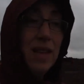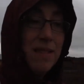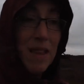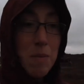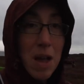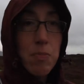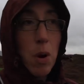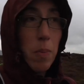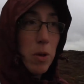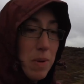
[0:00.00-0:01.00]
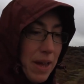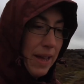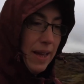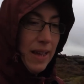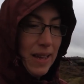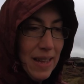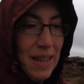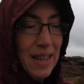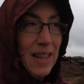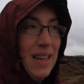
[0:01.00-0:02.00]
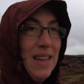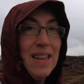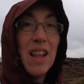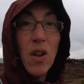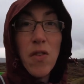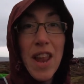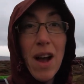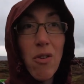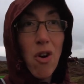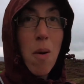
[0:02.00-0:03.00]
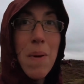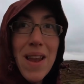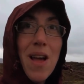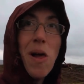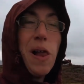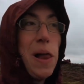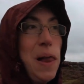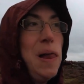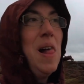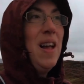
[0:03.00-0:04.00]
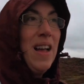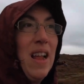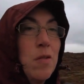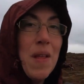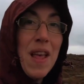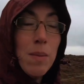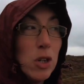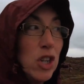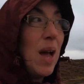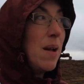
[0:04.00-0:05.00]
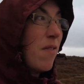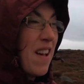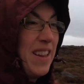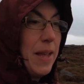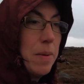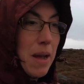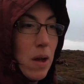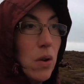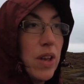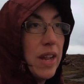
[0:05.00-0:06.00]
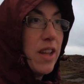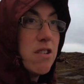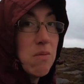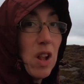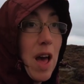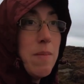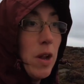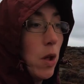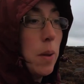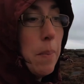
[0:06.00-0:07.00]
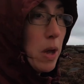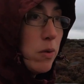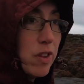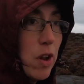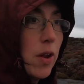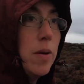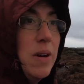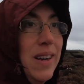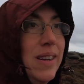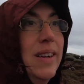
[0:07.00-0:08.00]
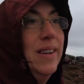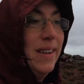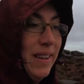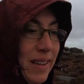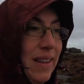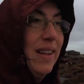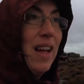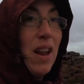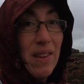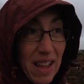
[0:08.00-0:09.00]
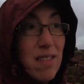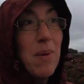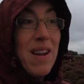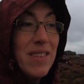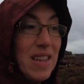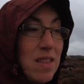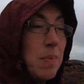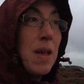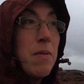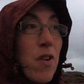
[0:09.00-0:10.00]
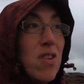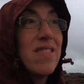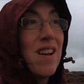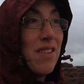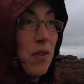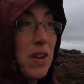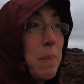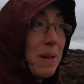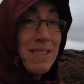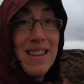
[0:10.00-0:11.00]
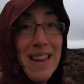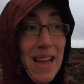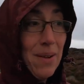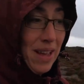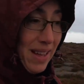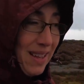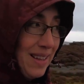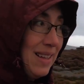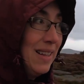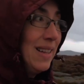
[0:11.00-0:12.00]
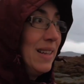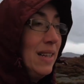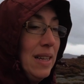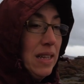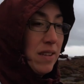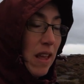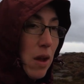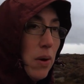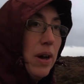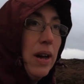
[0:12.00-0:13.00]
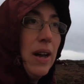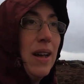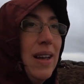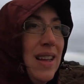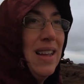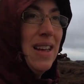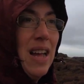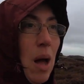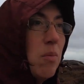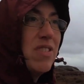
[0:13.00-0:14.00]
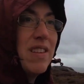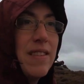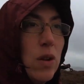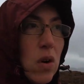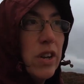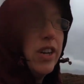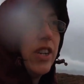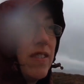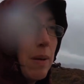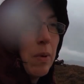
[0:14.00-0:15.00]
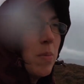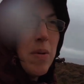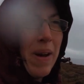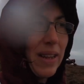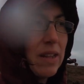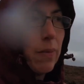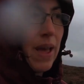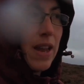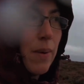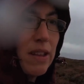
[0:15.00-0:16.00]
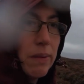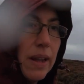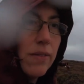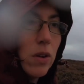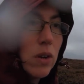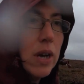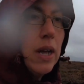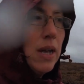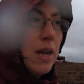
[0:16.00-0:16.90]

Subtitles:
See, my problem is I love an outcropping. Spend that much time fannying about, looking at them, climbing them, posing on them. I don't get to where I need to be before it starts fucking pissing down. So I'm resisting all urges. I'll be coming back this way anyway, so I'll have a look.